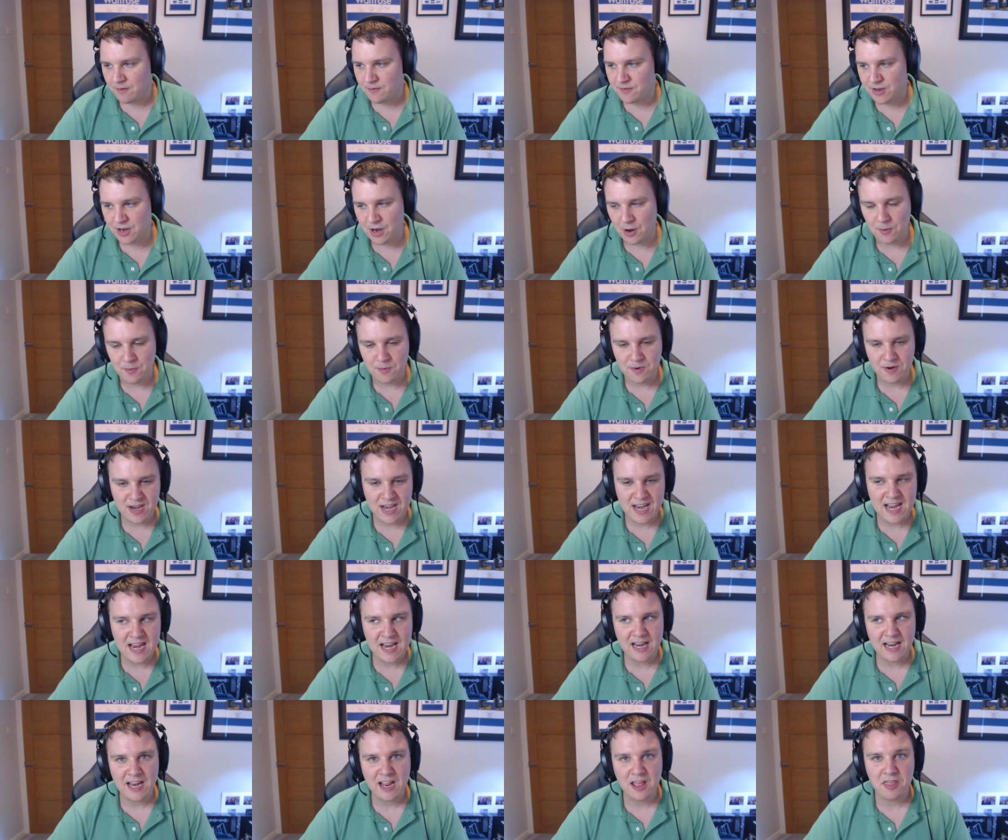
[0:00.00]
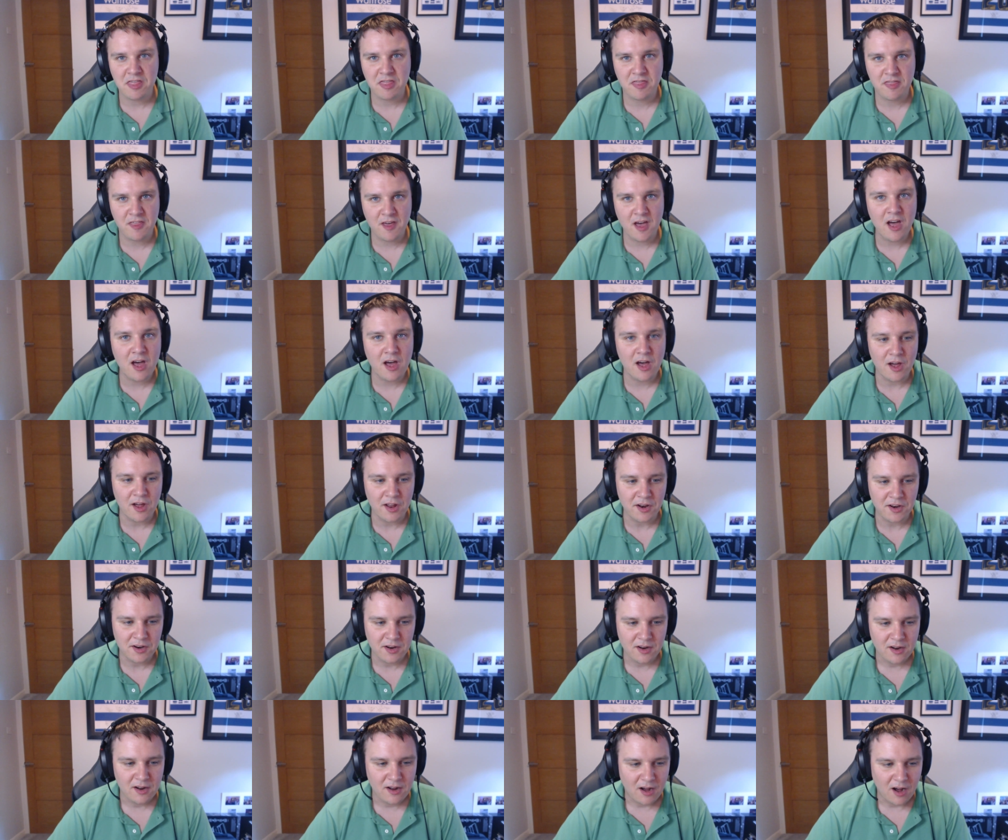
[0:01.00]
nearly a
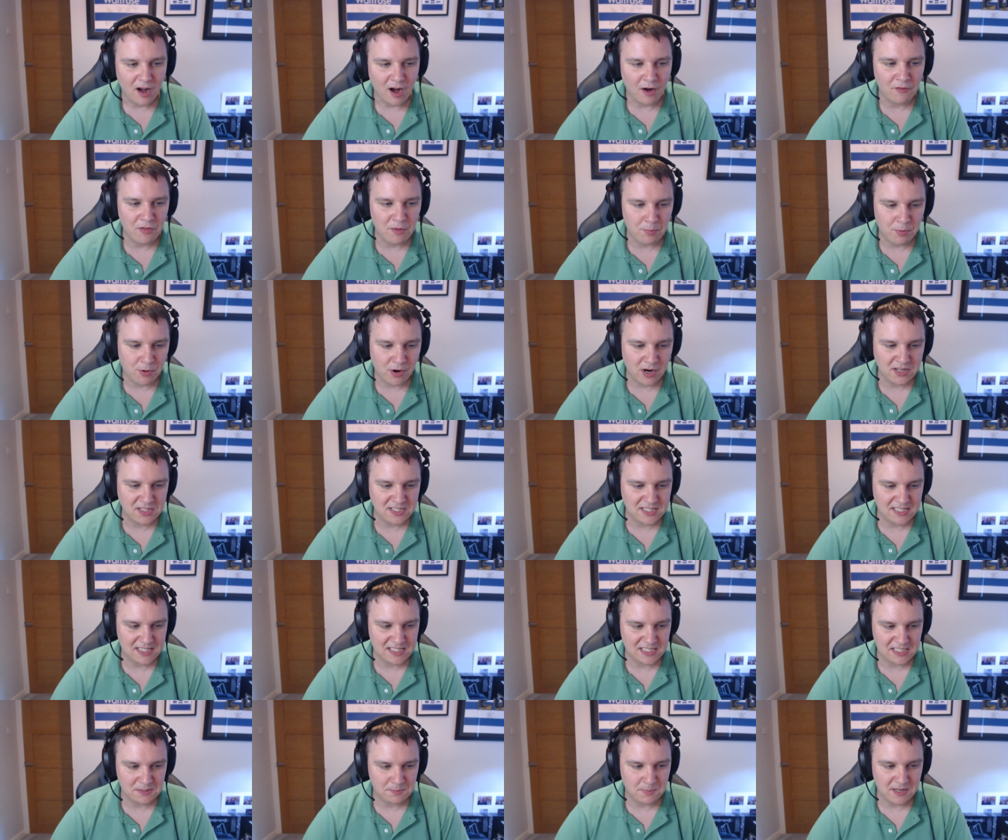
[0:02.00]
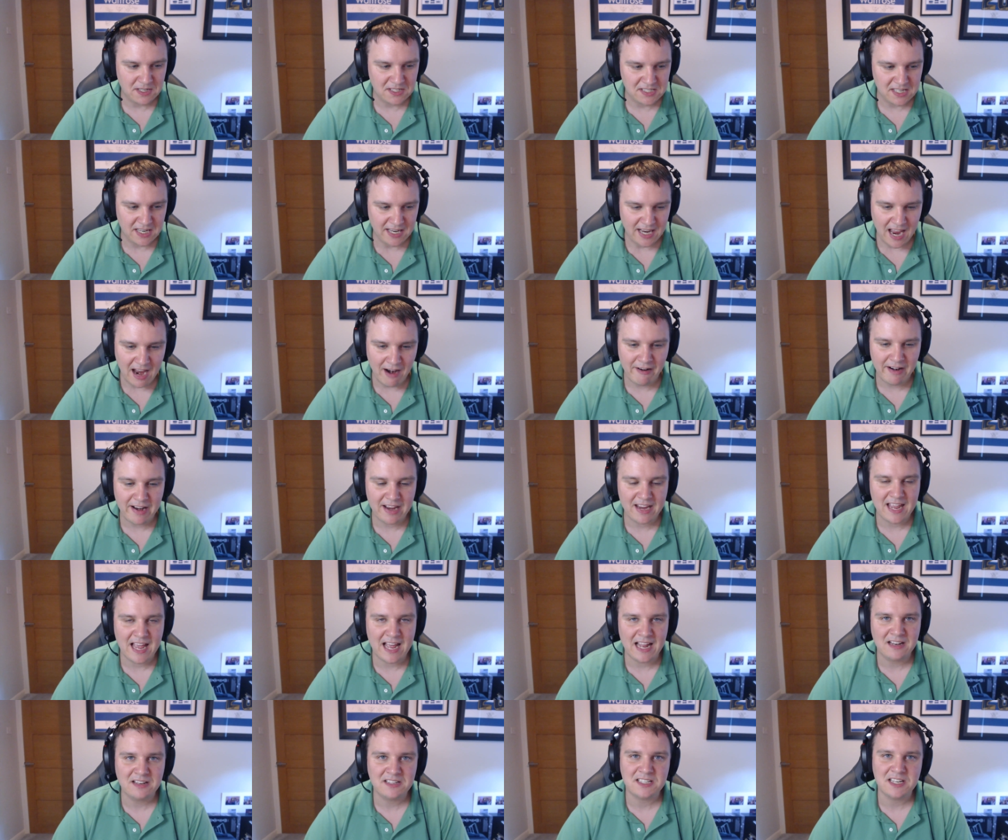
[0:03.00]
third of the price of this SBC, Eric
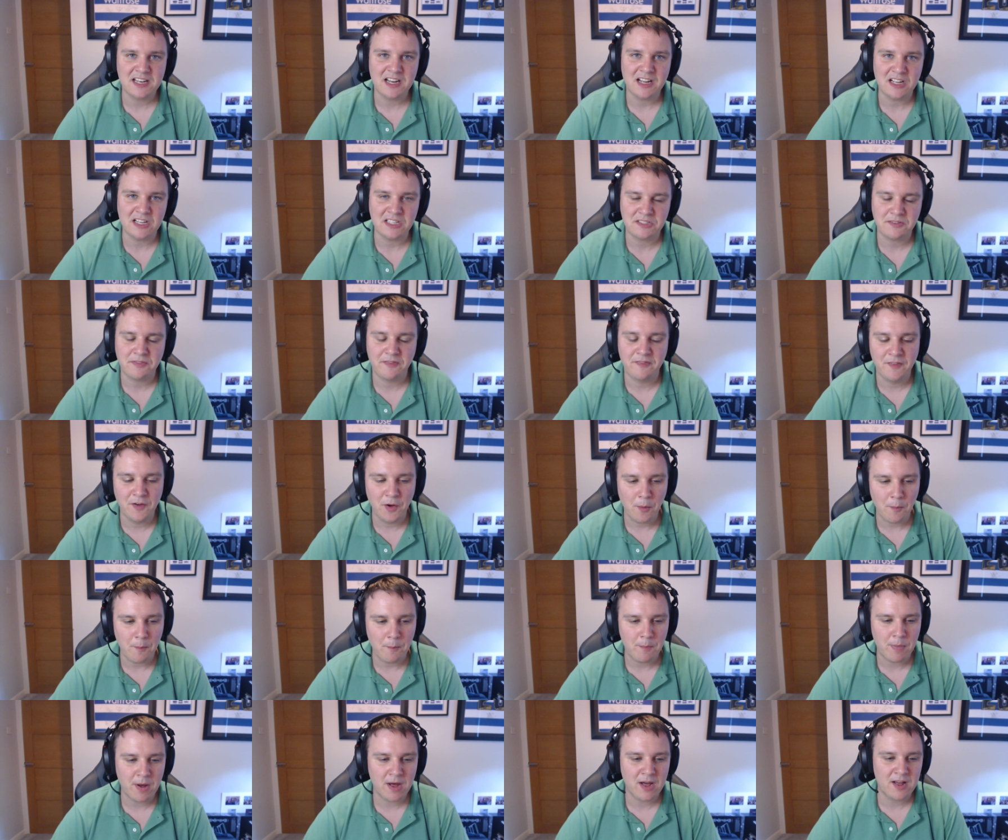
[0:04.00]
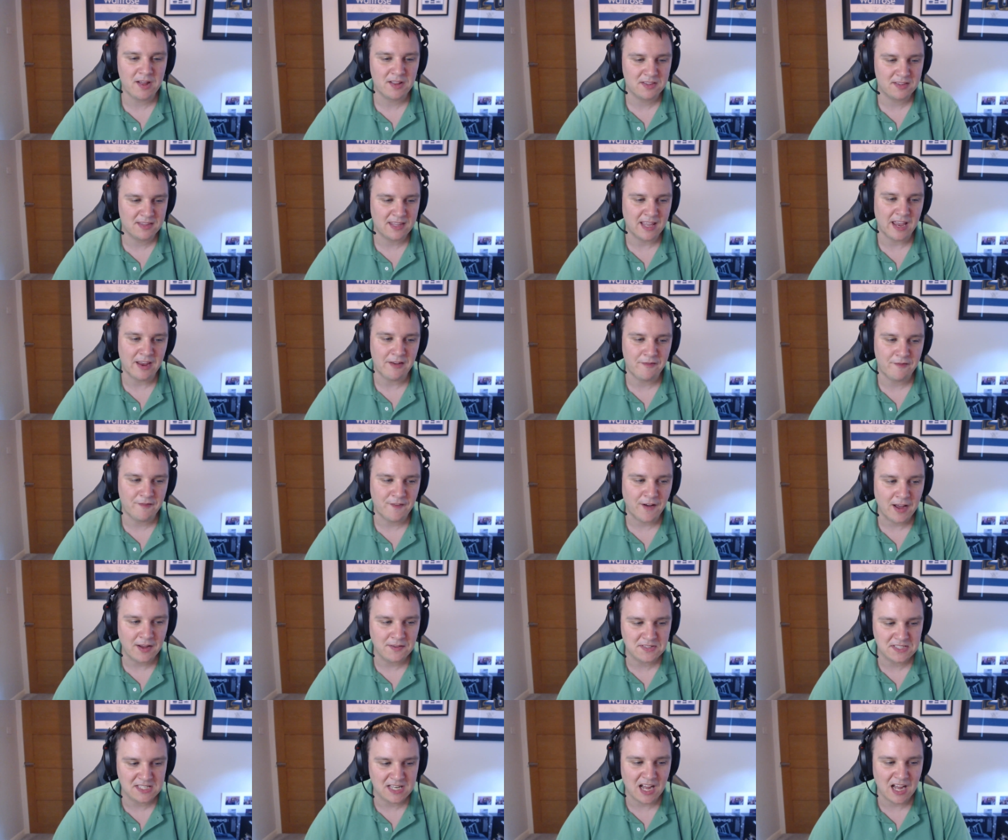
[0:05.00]
Cantona's Foot Birthday
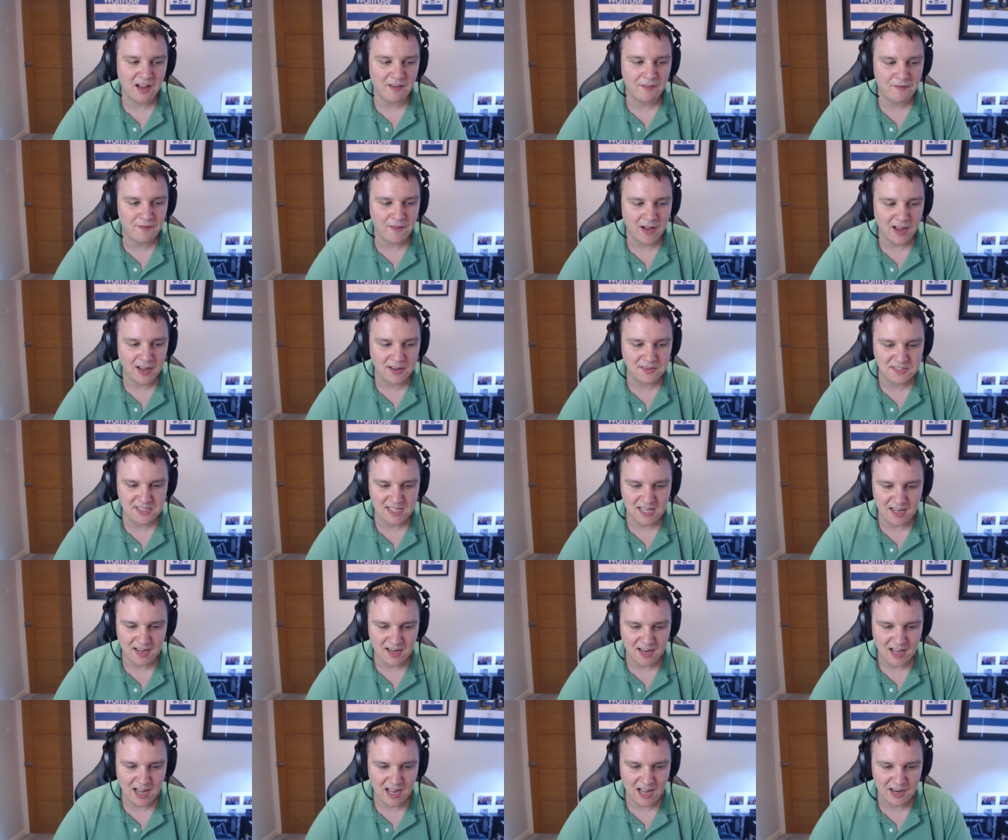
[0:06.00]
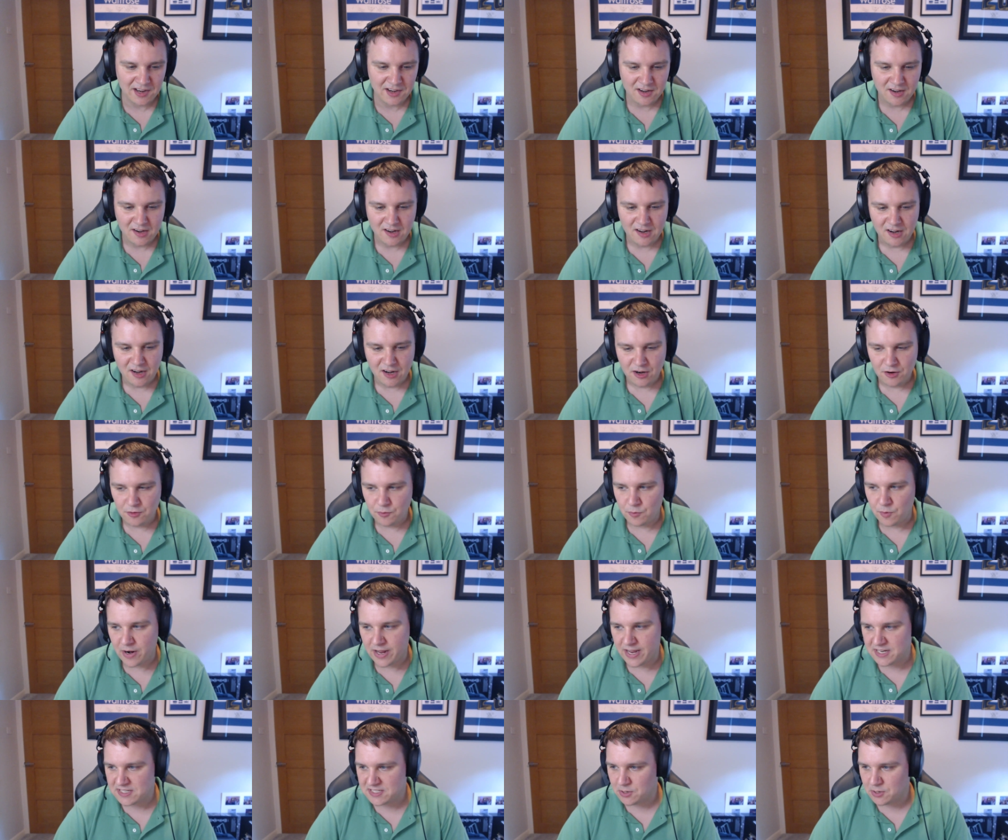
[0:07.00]
5-star card
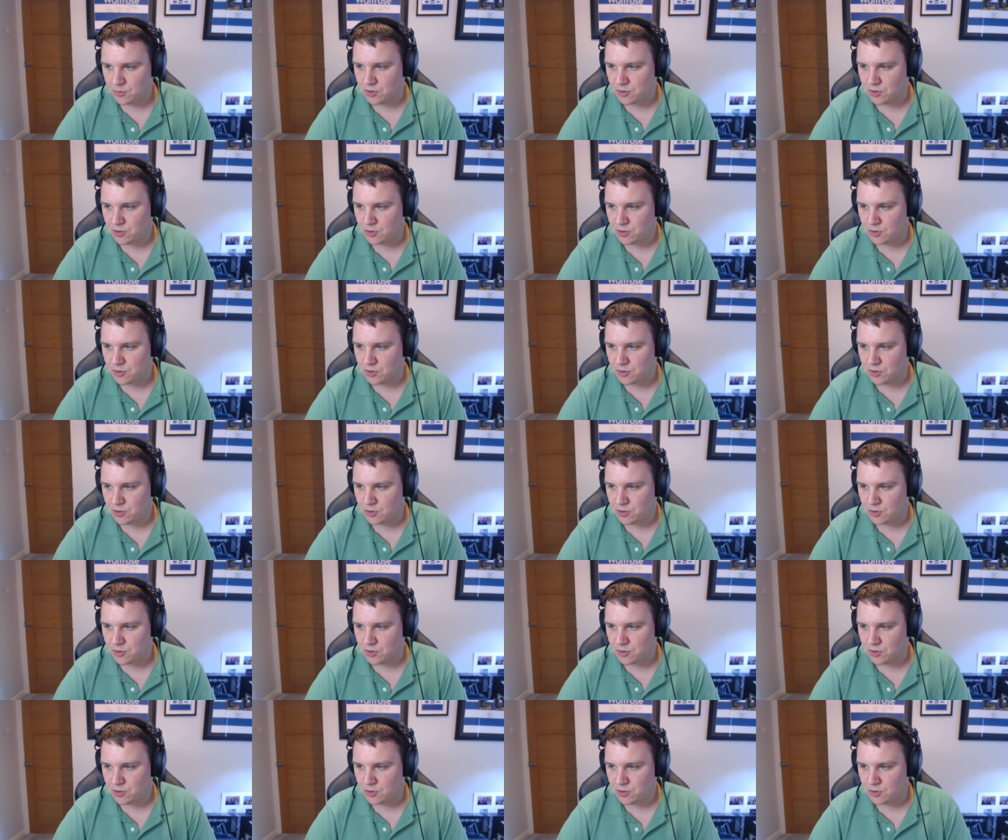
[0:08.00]
released.